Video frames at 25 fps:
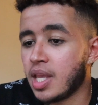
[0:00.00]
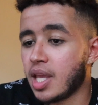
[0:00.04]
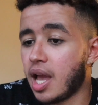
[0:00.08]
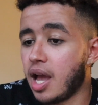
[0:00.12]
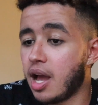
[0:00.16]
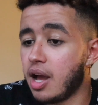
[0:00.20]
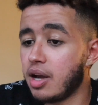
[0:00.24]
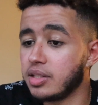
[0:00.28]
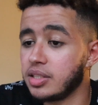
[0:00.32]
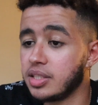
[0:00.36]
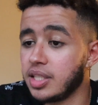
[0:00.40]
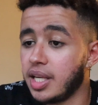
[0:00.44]

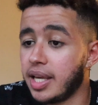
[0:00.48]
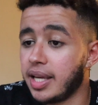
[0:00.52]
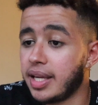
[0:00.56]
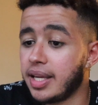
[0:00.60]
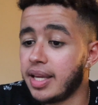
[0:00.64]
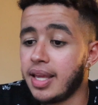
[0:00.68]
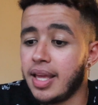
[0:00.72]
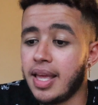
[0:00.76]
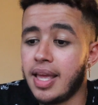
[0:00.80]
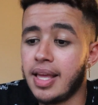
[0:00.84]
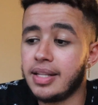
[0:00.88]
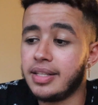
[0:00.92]
I was like,
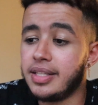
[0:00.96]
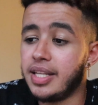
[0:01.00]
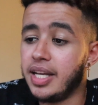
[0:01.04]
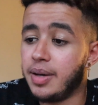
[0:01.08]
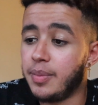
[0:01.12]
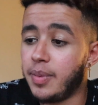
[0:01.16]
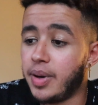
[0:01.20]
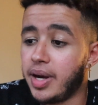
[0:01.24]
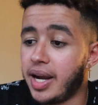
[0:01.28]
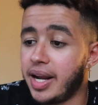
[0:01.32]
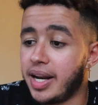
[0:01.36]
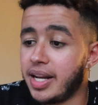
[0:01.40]

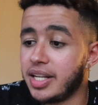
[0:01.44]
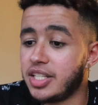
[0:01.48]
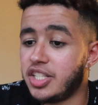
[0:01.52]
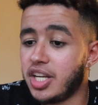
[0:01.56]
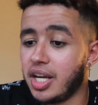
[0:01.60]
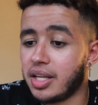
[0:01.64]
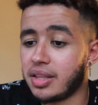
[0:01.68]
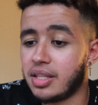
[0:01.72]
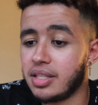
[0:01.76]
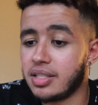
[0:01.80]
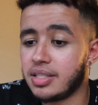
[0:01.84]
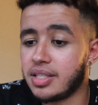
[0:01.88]
damn, I gotta
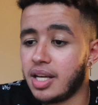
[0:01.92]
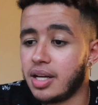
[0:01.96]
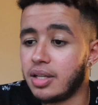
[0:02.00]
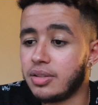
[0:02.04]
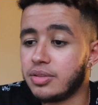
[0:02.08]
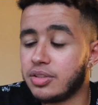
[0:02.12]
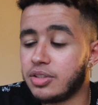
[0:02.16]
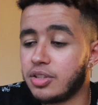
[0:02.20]
check this out.